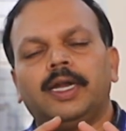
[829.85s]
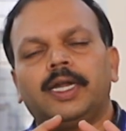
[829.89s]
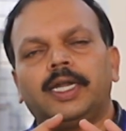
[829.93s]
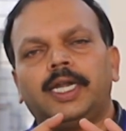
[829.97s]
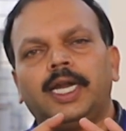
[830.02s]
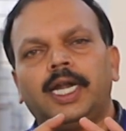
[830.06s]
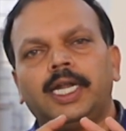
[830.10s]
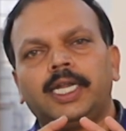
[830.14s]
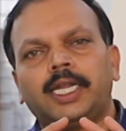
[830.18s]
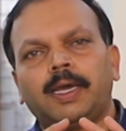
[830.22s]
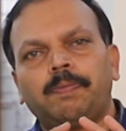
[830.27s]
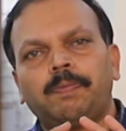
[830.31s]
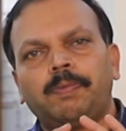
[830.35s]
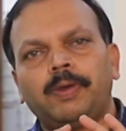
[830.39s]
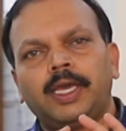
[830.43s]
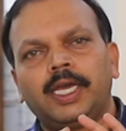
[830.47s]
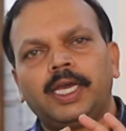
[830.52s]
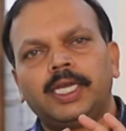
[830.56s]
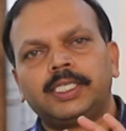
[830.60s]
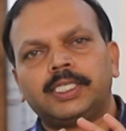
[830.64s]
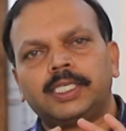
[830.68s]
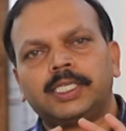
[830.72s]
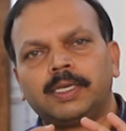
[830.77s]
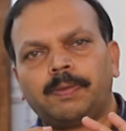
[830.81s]
delta
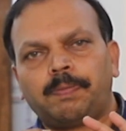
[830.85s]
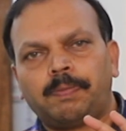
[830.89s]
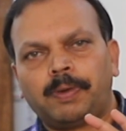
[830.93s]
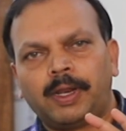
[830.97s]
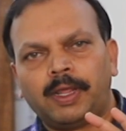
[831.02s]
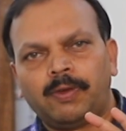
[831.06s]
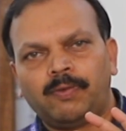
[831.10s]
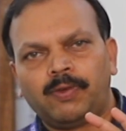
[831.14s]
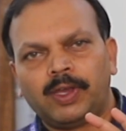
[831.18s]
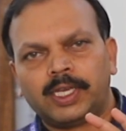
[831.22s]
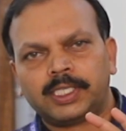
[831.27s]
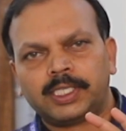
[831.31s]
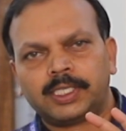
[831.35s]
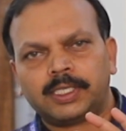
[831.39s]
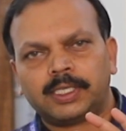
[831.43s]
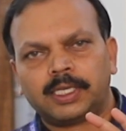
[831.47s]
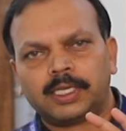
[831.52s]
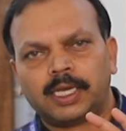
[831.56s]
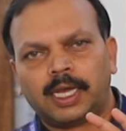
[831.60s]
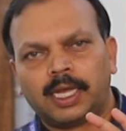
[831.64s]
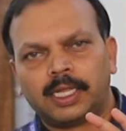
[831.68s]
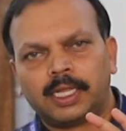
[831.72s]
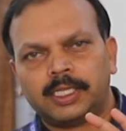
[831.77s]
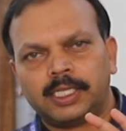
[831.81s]
pH
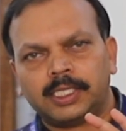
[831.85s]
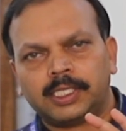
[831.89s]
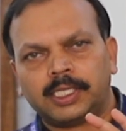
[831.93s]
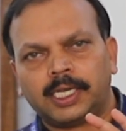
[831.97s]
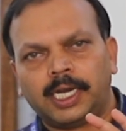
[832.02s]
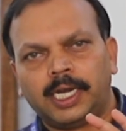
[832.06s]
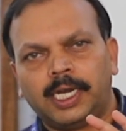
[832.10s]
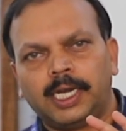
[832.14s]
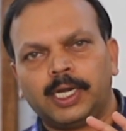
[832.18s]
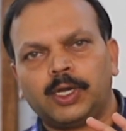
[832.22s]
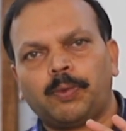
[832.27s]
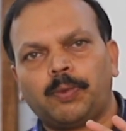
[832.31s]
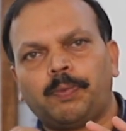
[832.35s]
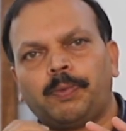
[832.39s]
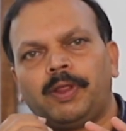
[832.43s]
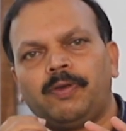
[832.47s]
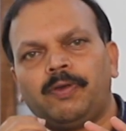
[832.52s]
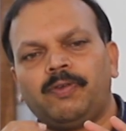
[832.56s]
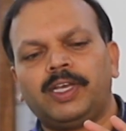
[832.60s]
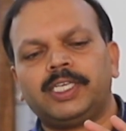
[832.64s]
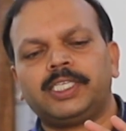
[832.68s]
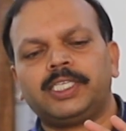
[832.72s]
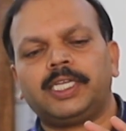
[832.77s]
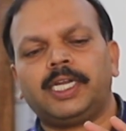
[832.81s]
previous this reading to
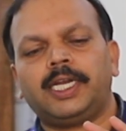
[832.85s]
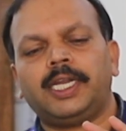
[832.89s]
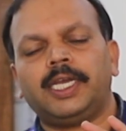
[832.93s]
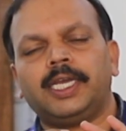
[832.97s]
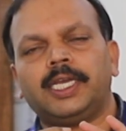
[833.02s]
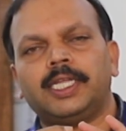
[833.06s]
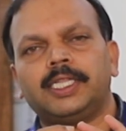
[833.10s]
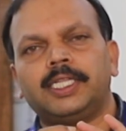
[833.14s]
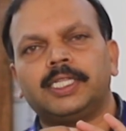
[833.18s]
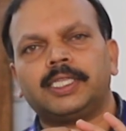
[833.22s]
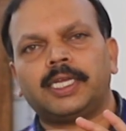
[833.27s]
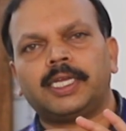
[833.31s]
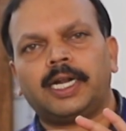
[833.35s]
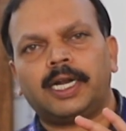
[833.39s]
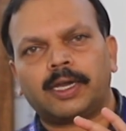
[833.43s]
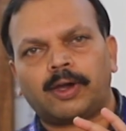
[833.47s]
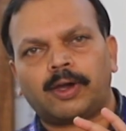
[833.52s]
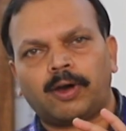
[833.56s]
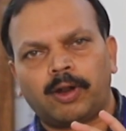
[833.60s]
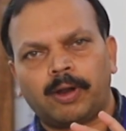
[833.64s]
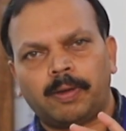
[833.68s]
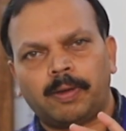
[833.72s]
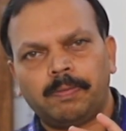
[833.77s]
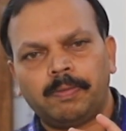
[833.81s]
previous reading in the third
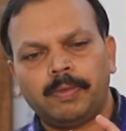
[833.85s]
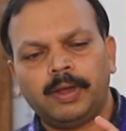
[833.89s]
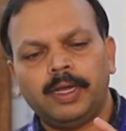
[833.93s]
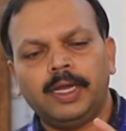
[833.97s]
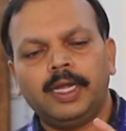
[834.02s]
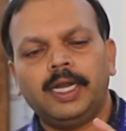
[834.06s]
column,